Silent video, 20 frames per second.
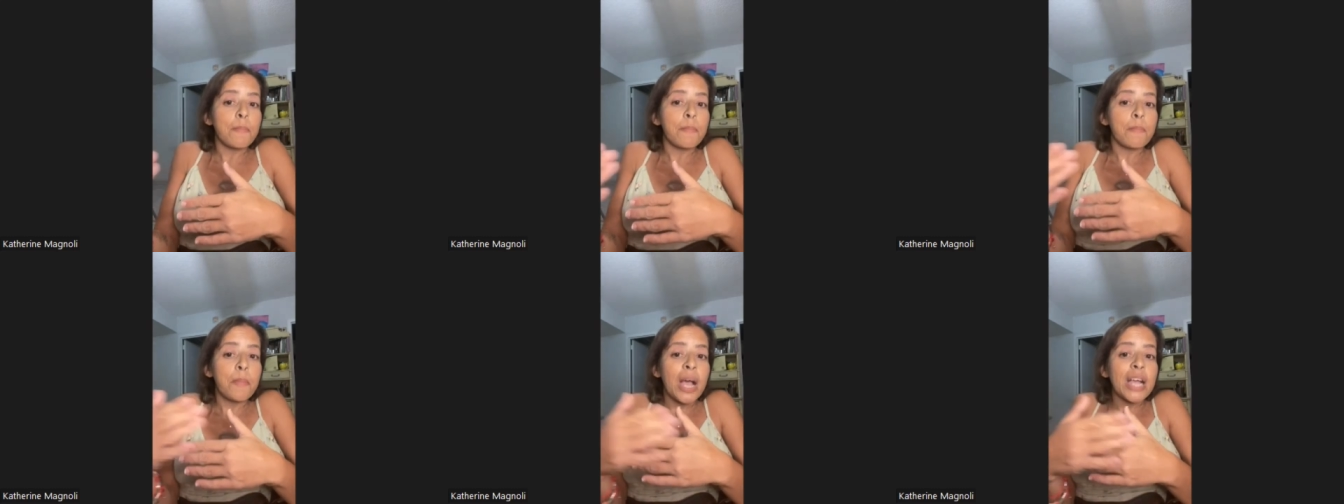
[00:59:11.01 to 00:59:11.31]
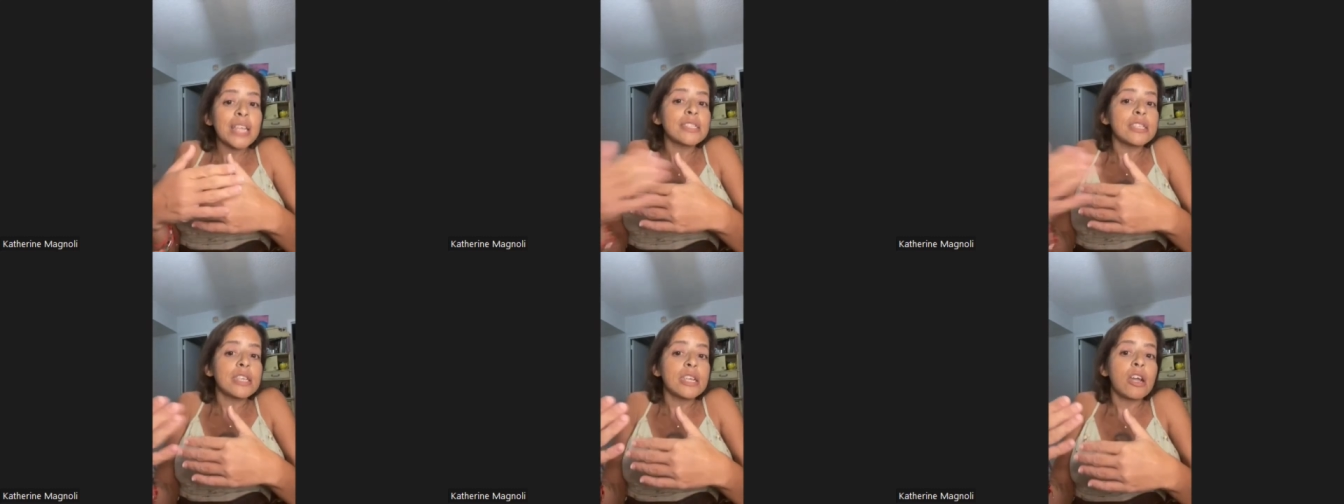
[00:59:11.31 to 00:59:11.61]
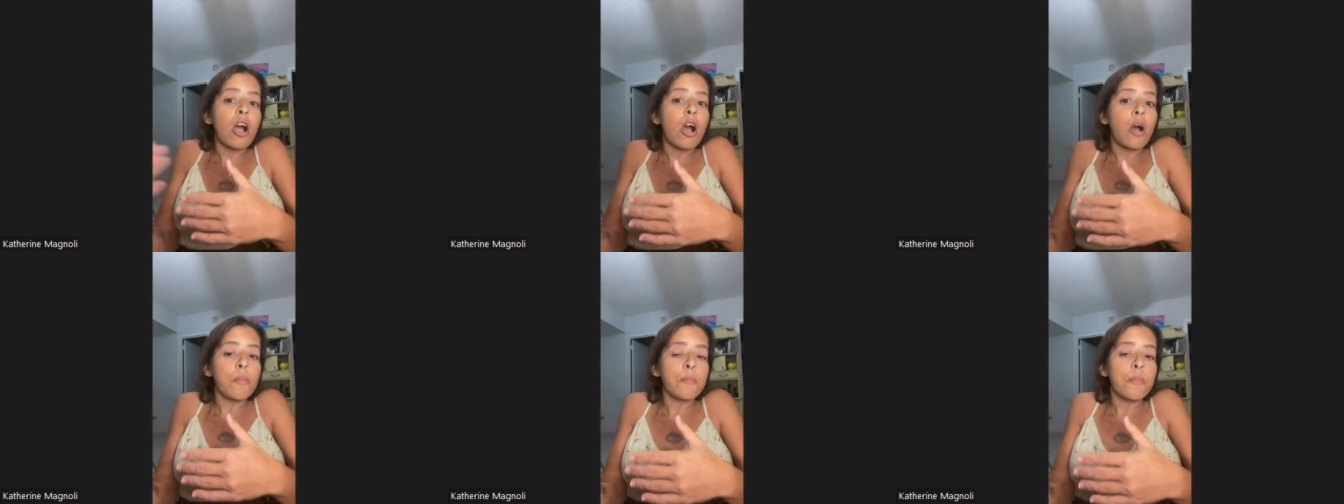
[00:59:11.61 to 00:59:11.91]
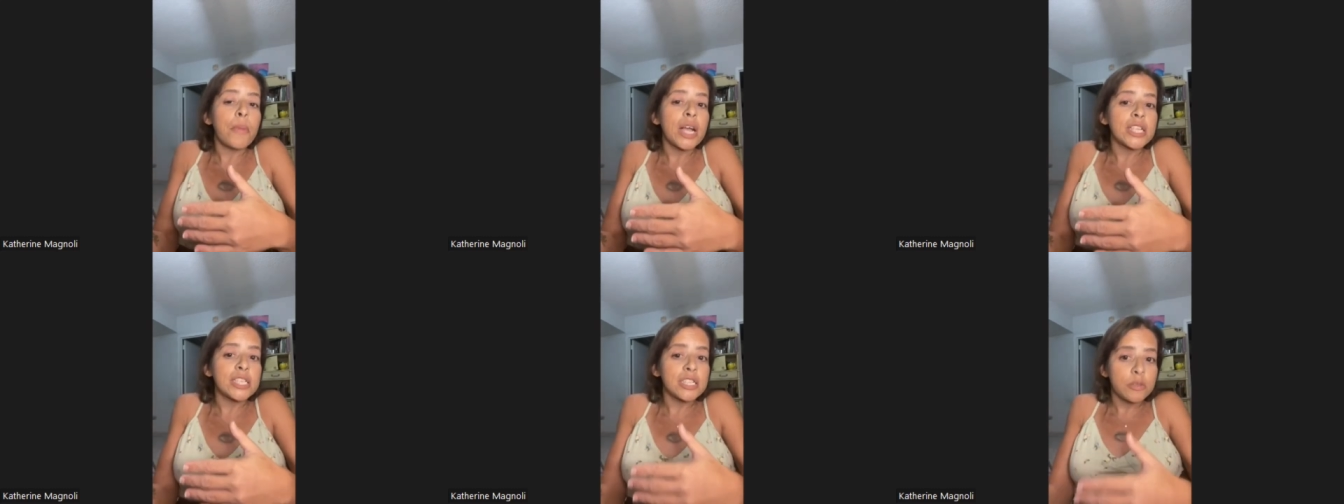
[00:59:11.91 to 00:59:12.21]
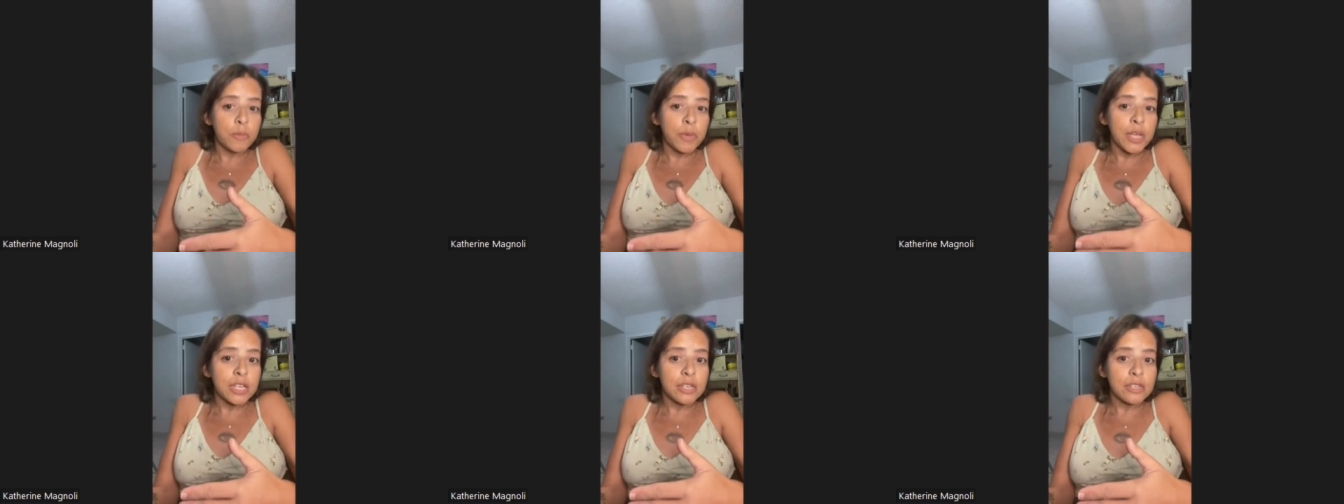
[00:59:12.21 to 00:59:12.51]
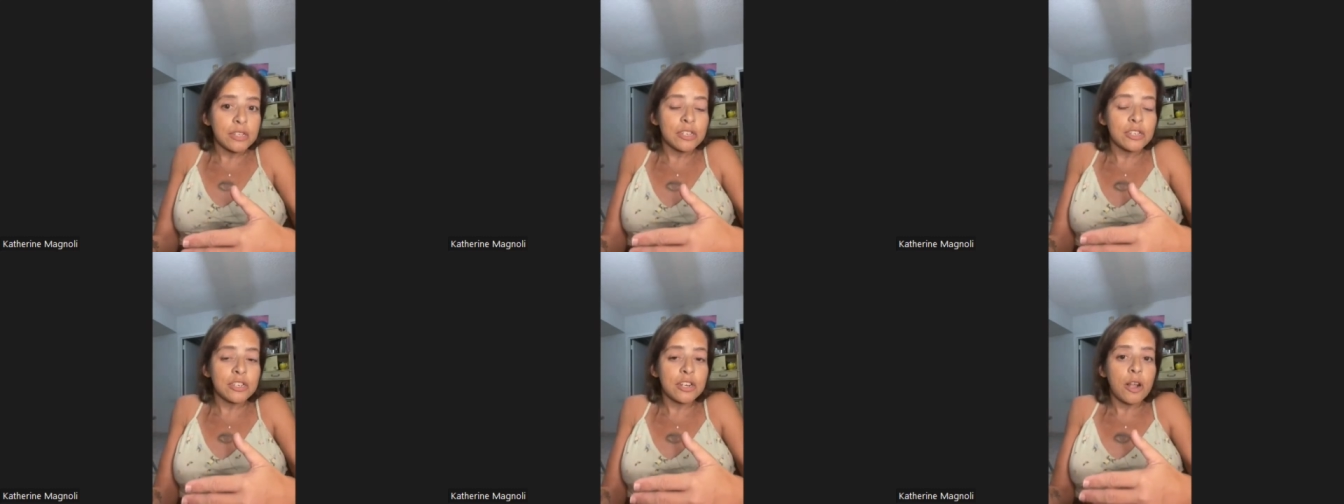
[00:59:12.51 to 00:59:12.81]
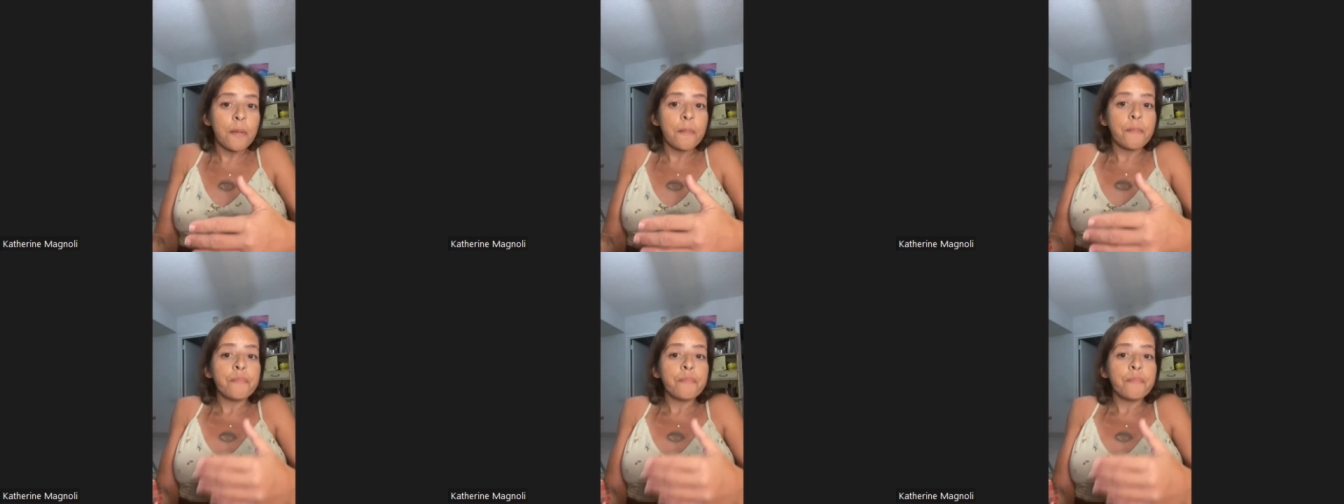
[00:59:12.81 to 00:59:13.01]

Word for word: messing up my speech.